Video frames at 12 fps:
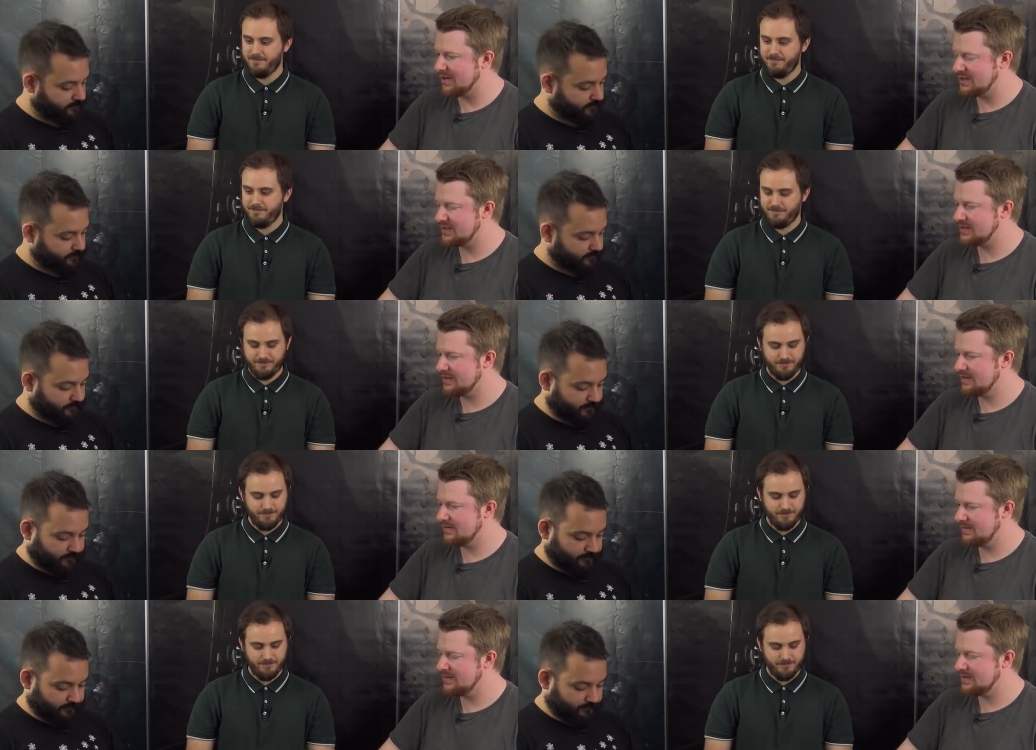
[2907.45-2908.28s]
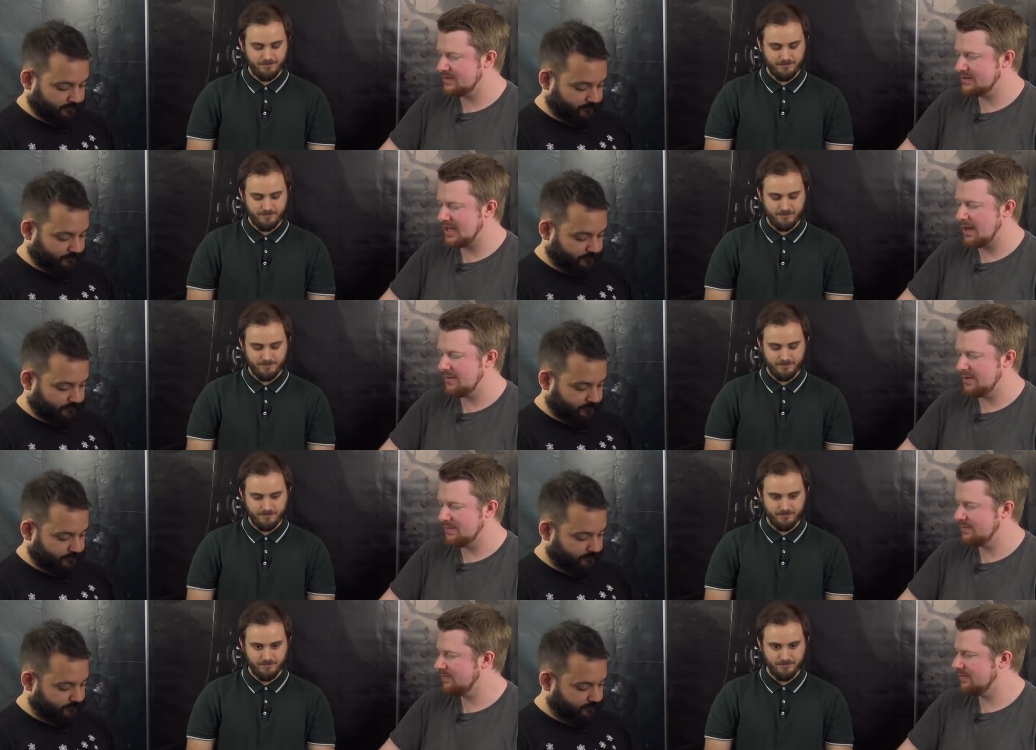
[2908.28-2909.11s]
Speaker 1: to just stab it
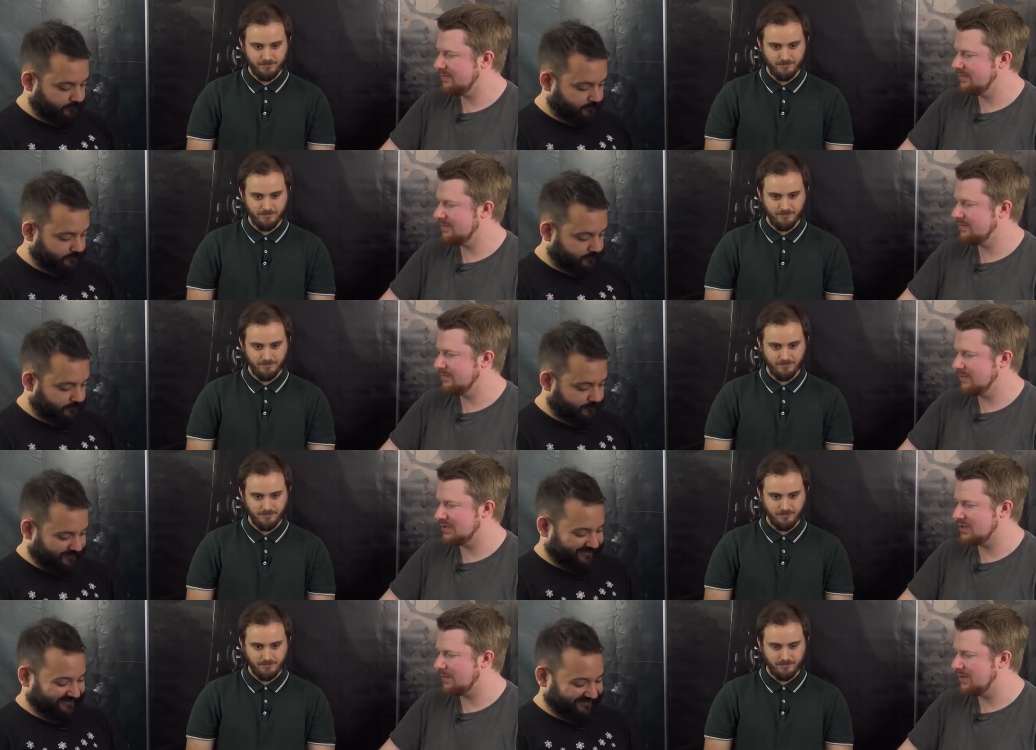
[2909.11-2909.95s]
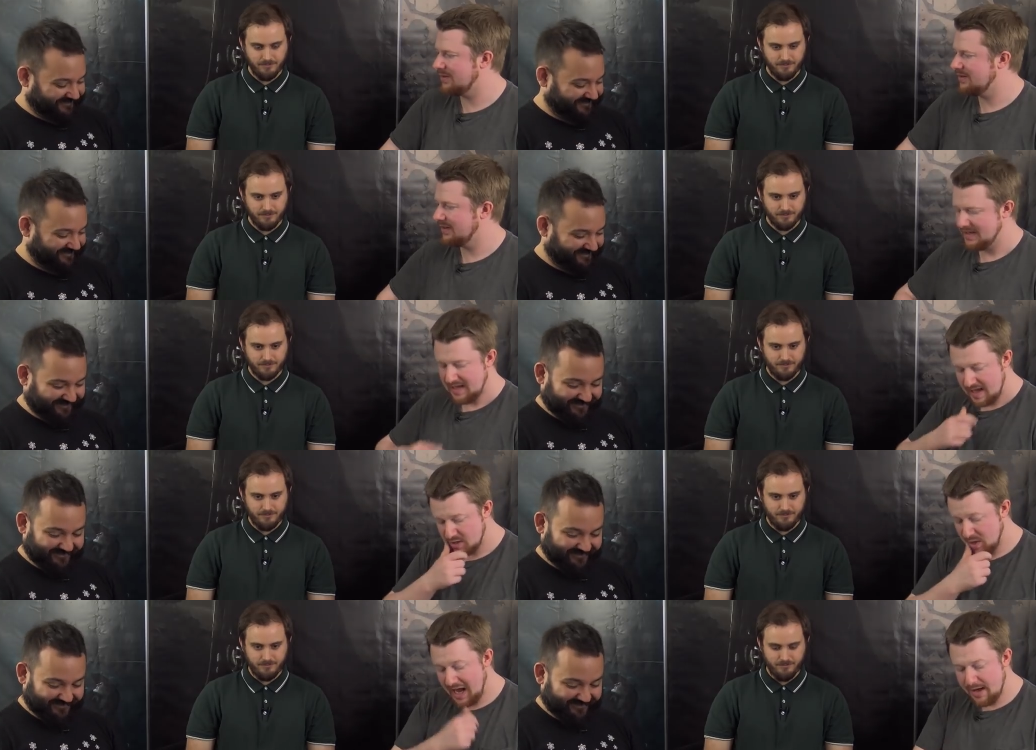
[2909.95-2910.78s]
with something.
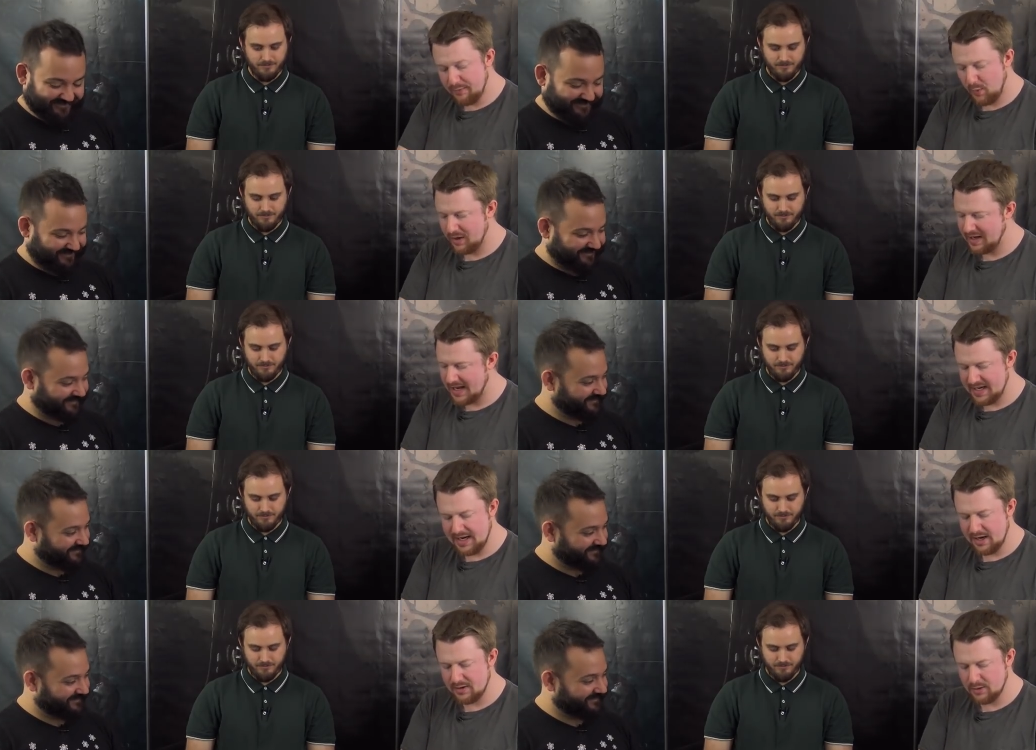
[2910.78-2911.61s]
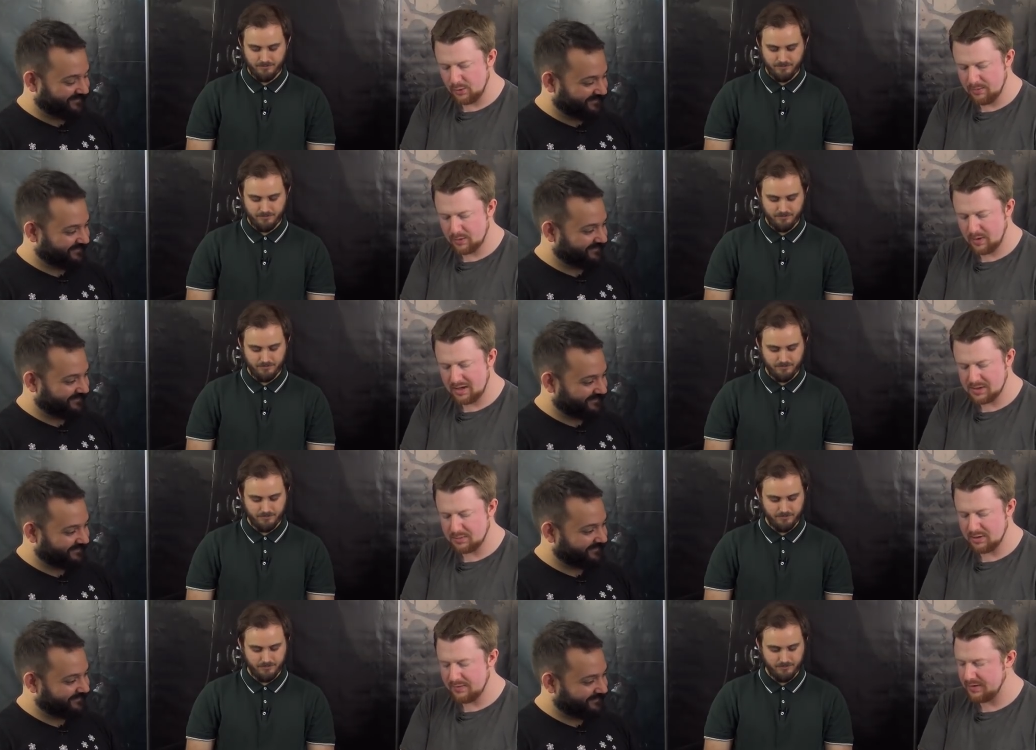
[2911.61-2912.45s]
So I have one light here that only requires a
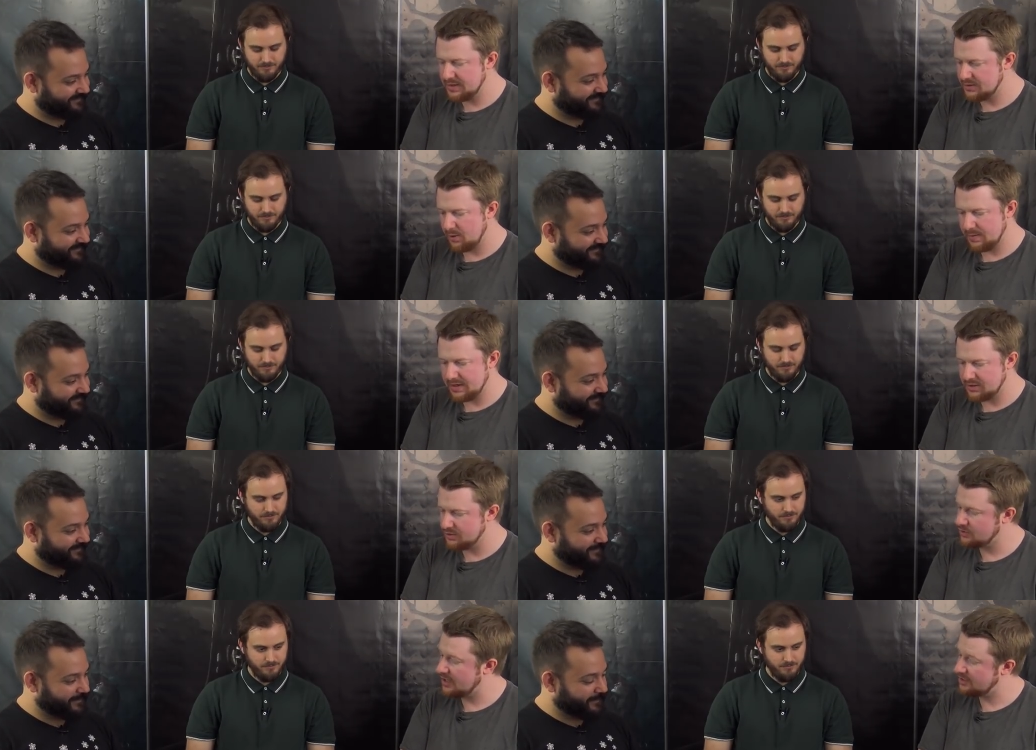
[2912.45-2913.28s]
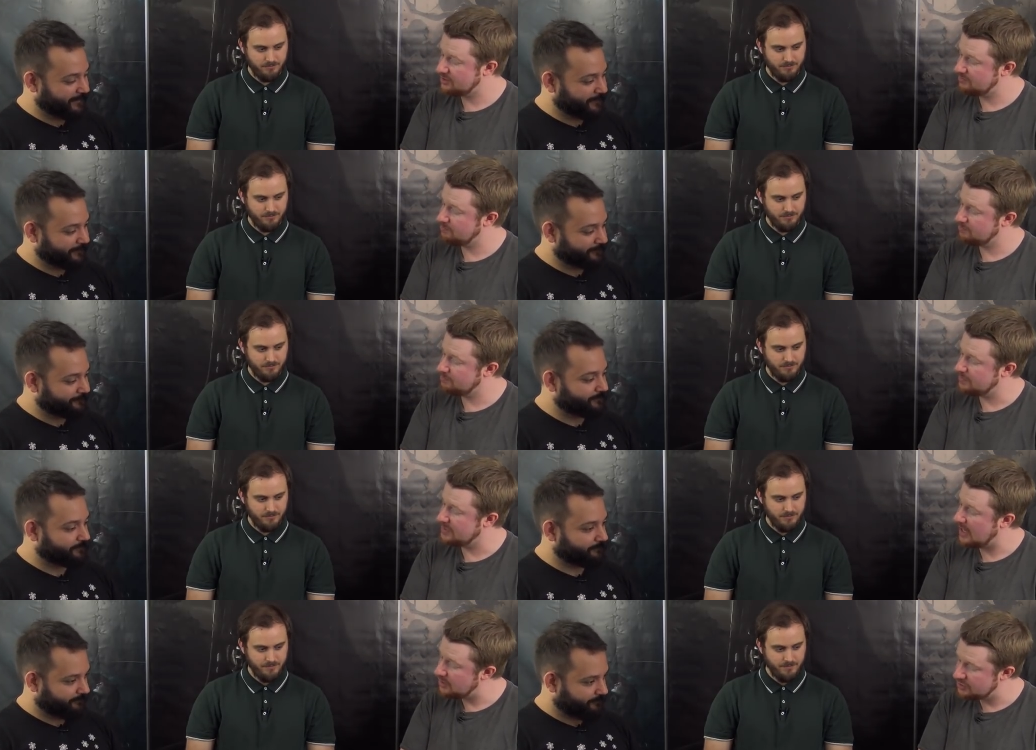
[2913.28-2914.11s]
bravery and determination, so that's
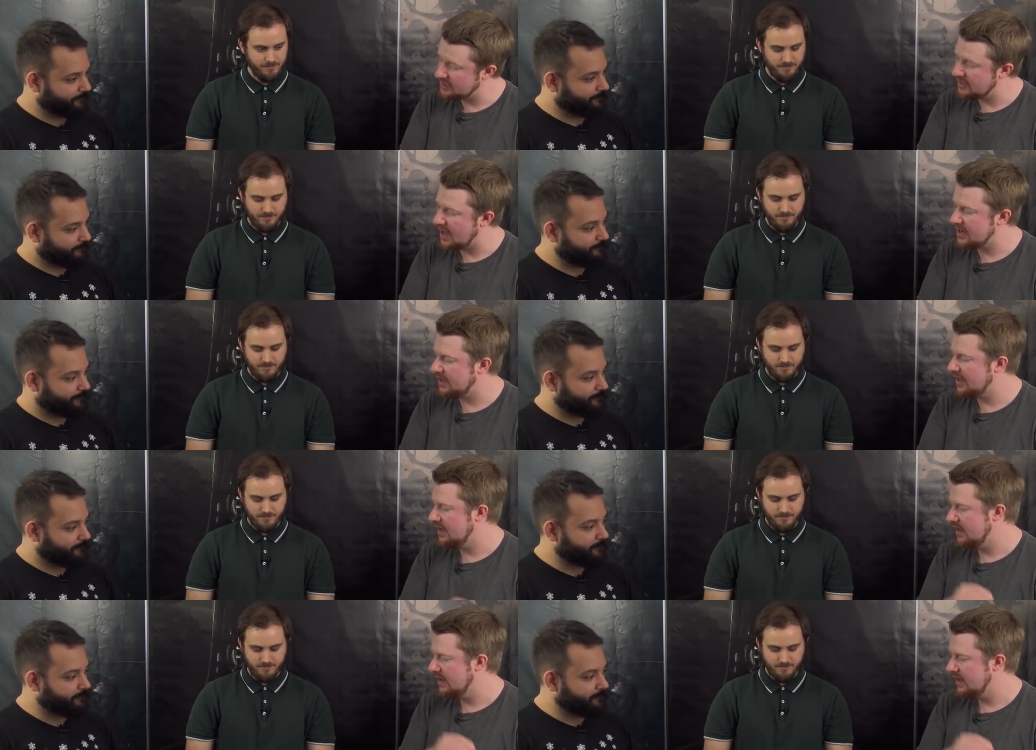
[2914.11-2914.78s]
potentially likely.